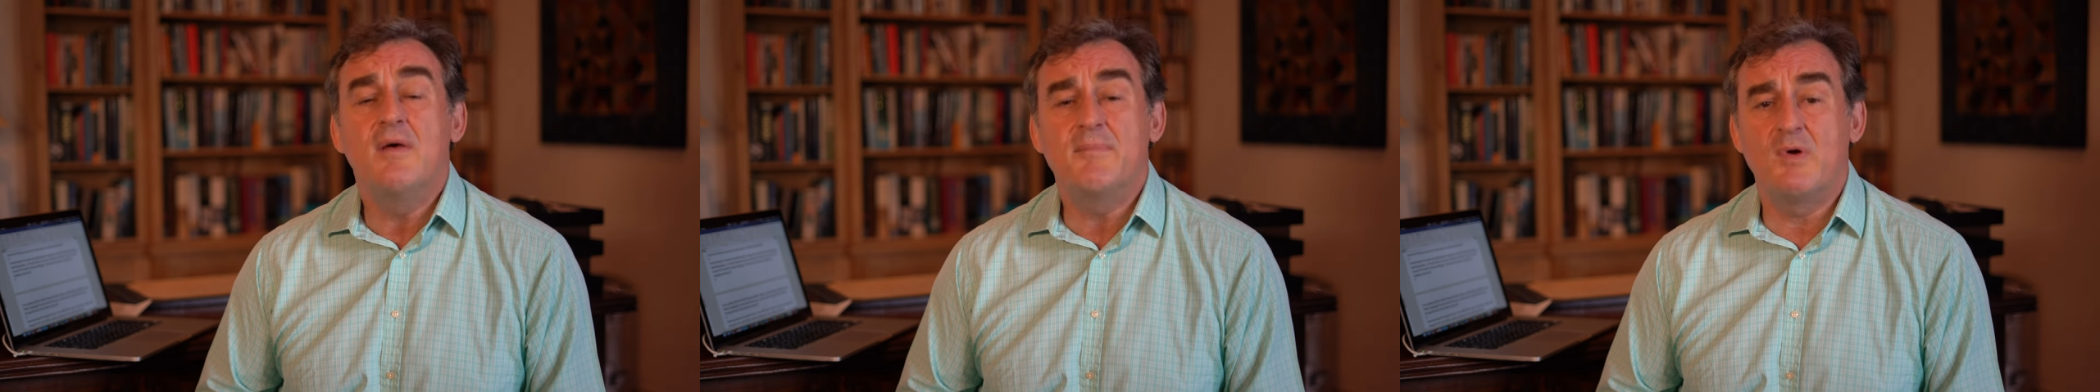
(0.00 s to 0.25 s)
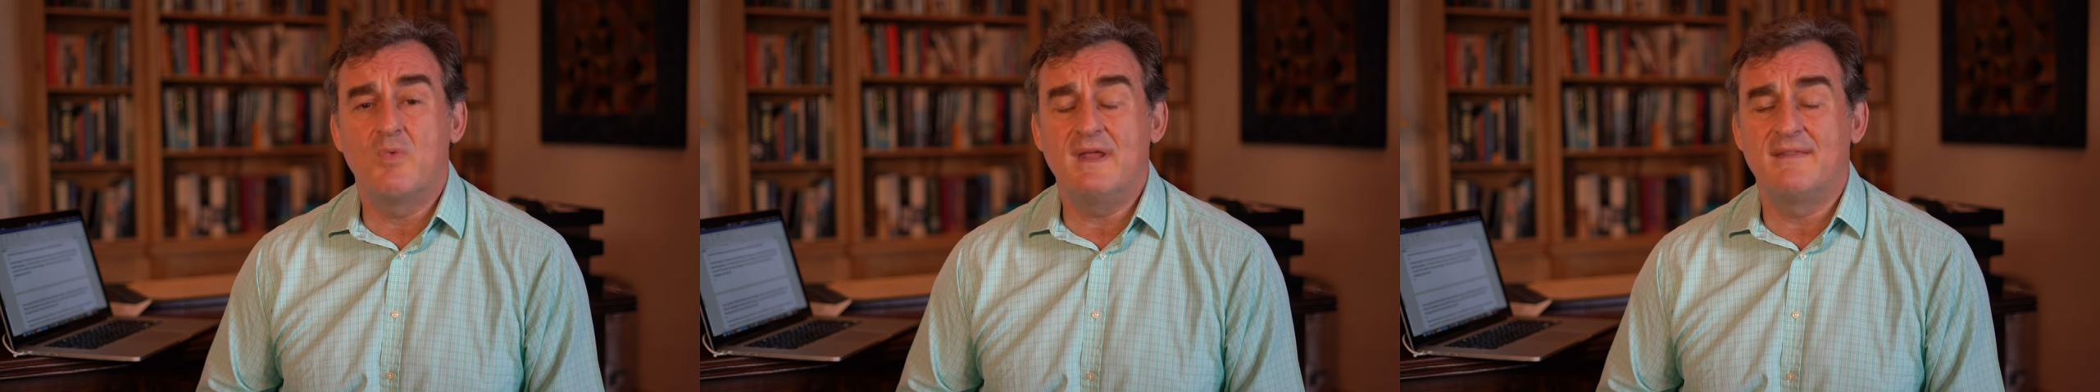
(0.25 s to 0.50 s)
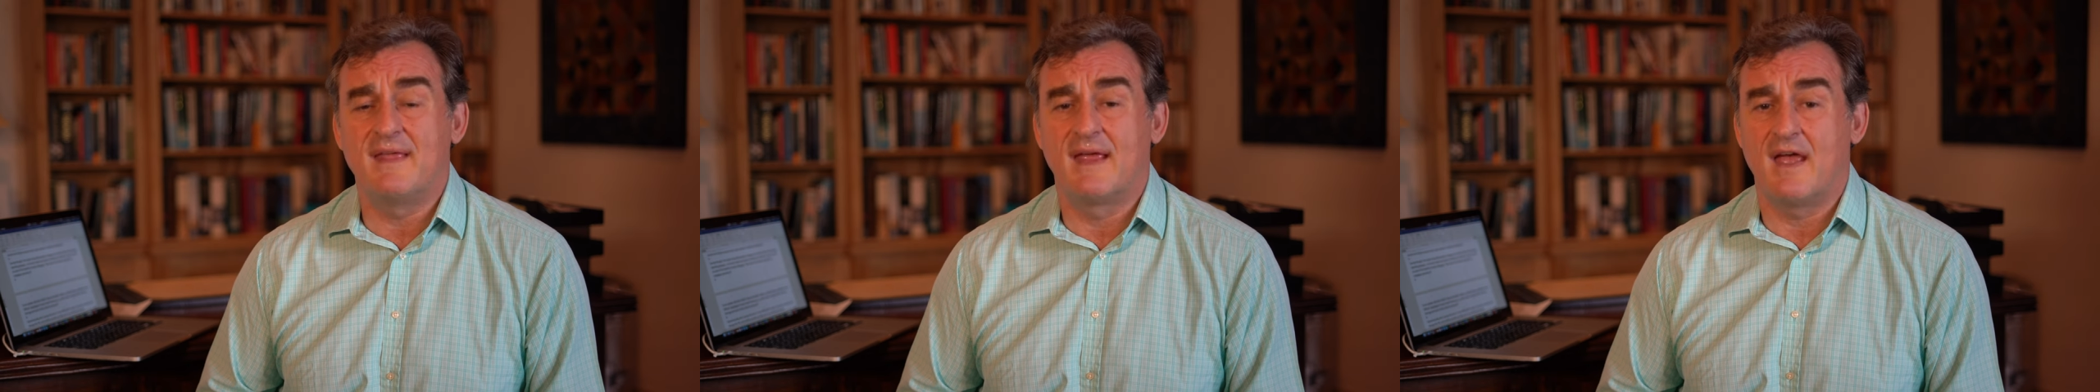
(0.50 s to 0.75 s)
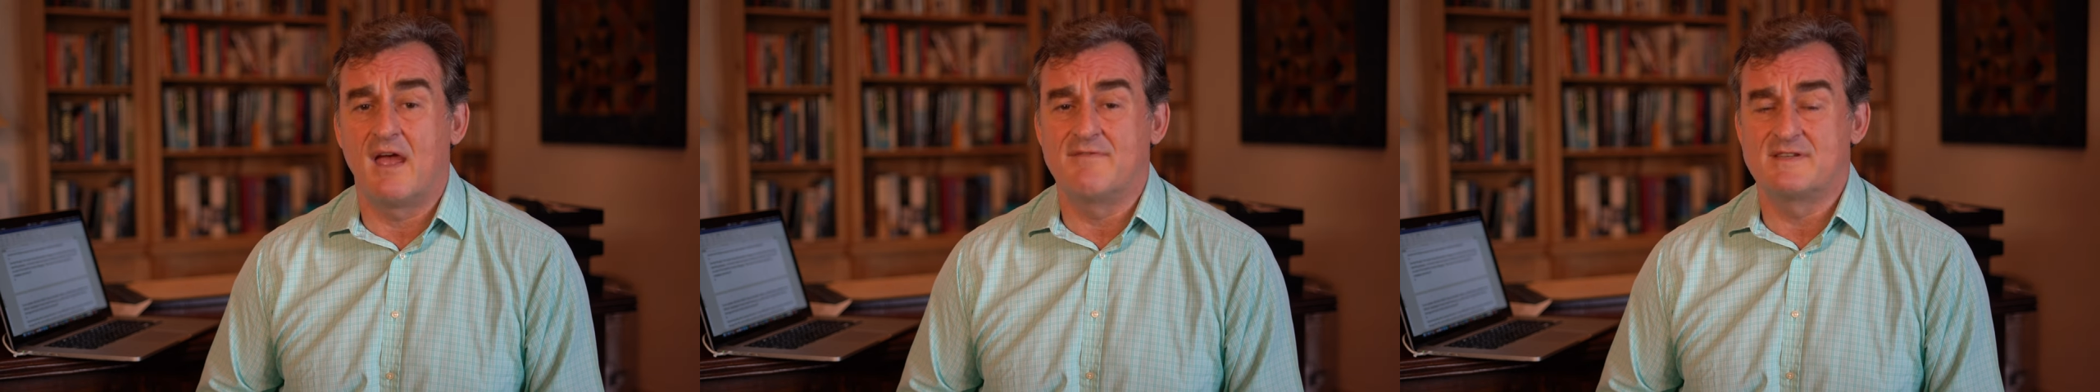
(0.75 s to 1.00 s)
but we
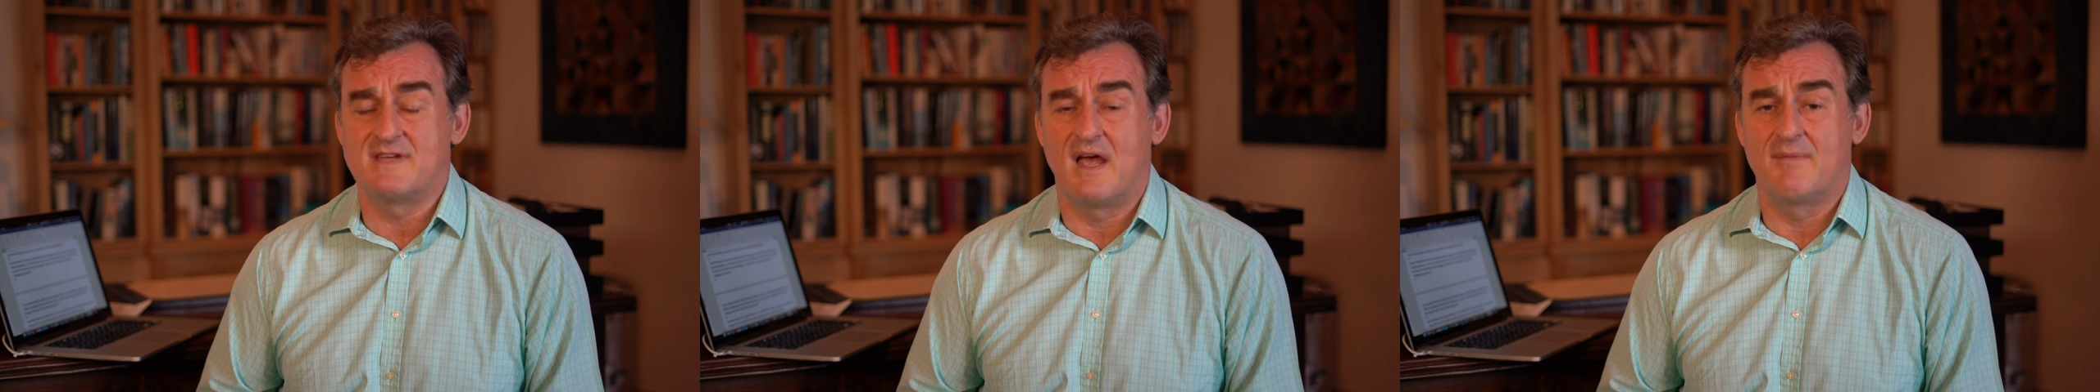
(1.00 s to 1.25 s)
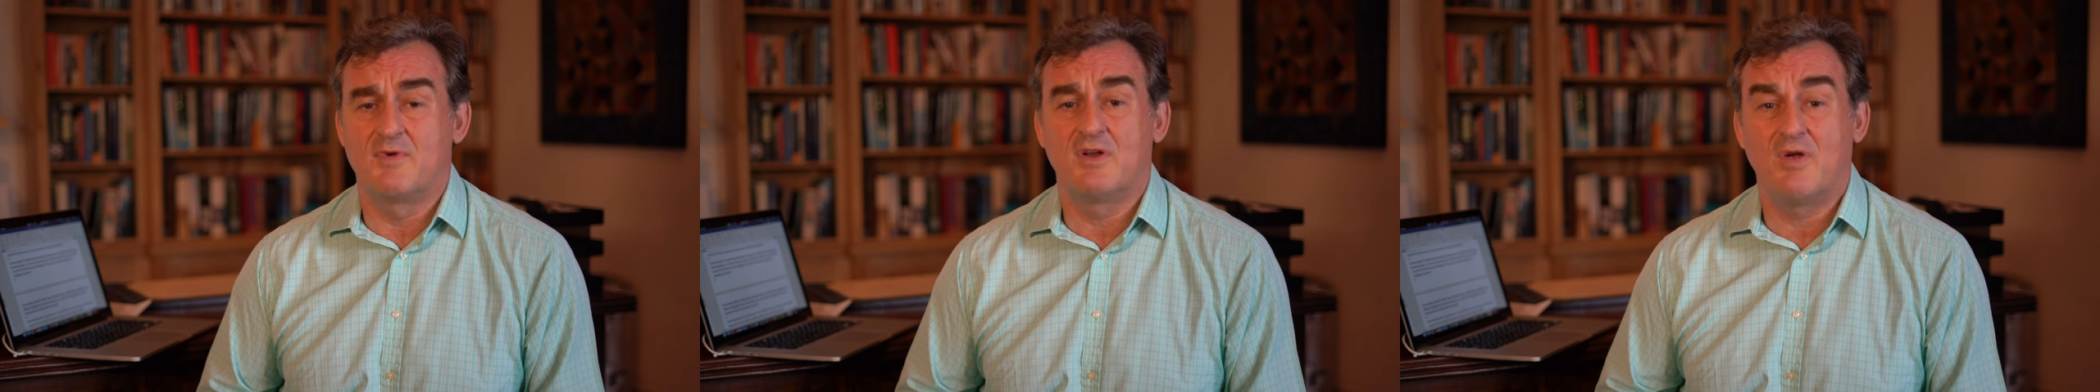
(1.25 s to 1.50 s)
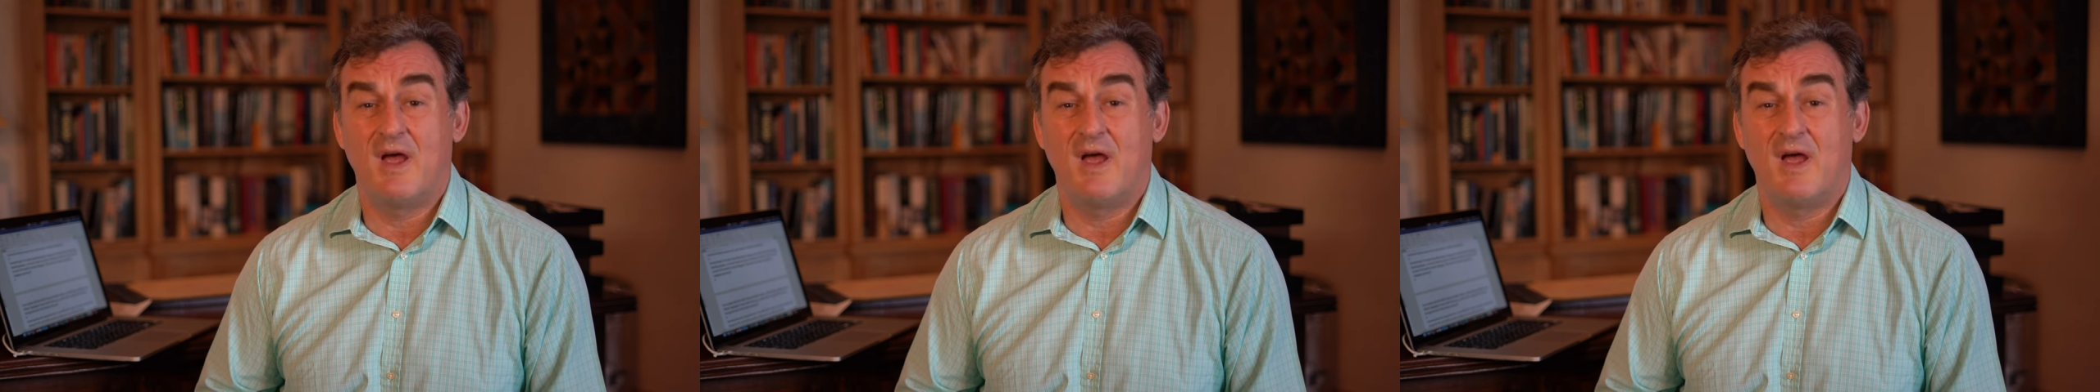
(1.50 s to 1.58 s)
think over time could